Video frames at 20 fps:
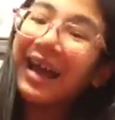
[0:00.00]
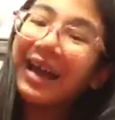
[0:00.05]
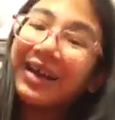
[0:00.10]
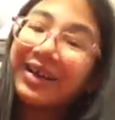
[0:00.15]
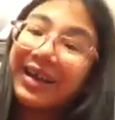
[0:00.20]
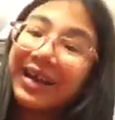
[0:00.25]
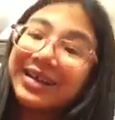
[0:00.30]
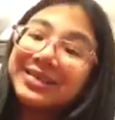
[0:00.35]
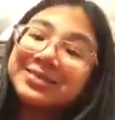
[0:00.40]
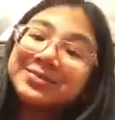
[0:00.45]

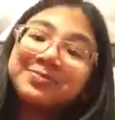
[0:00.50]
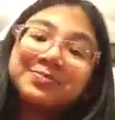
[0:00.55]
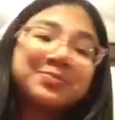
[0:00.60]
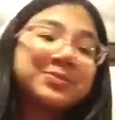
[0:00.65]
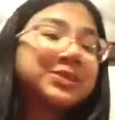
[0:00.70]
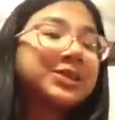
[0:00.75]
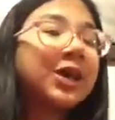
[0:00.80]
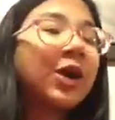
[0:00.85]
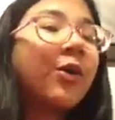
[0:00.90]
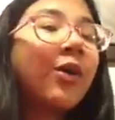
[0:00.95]
okay,
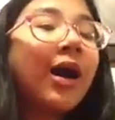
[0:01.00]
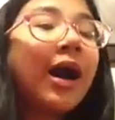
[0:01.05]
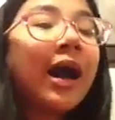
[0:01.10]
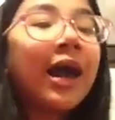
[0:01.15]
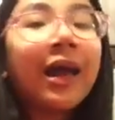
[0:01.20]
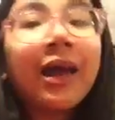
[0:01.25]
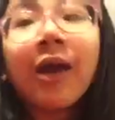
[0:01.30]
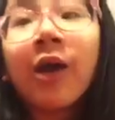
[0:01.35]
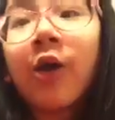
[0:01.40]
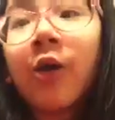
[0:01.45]
so
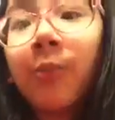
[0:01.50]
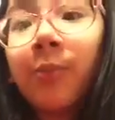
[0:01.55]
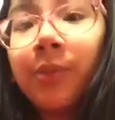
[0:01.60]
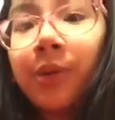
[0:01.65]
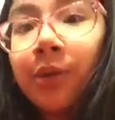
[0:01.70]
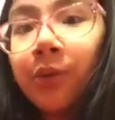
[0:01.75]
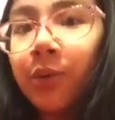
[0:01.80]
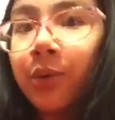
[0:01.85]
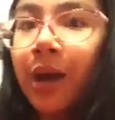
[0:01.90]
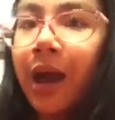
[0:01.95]
I hope
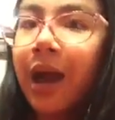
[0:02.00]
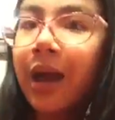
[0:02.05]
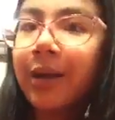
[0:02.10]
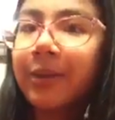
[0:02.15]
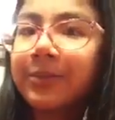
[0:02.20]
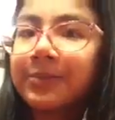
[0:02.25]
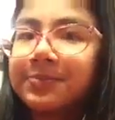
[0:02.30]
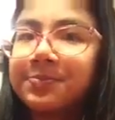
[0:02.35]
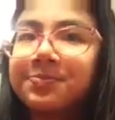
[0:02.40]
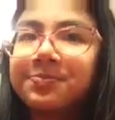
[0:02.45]
you get.
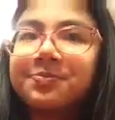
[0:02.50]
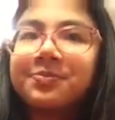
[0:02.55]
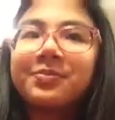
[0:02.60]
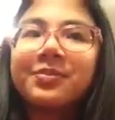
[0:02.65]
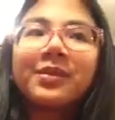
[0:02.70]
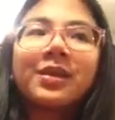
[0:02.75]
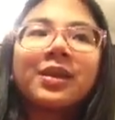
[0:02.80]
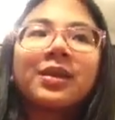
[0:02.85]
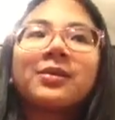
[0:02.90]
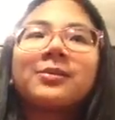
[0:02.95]

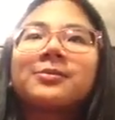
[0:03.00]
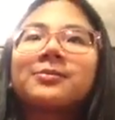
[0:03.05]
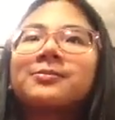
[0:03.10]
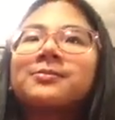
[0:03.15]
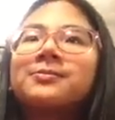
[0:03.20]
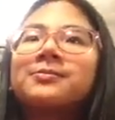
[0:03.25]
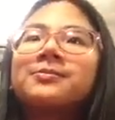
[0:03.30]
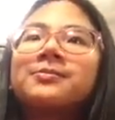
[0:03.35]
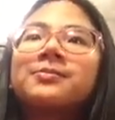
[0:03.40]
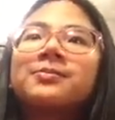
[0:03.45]

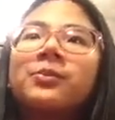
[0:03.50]
Um,